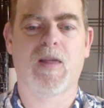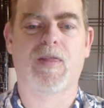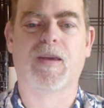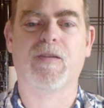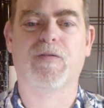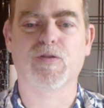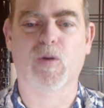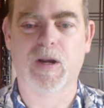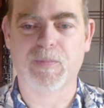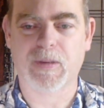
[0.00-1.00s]
Thank you for
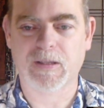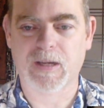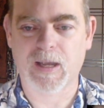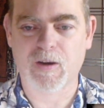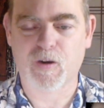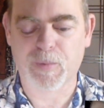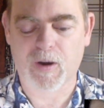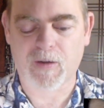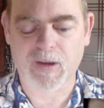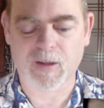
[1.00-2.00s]
joining me today. Hope you're
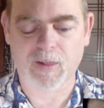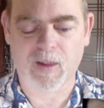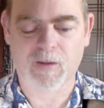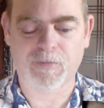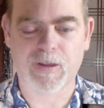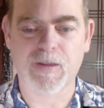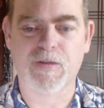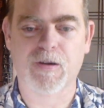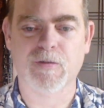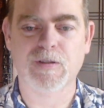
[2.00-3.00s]
having a lovely
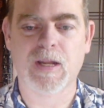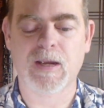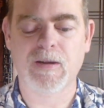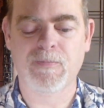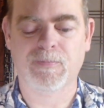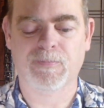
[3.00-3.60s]
Thursday.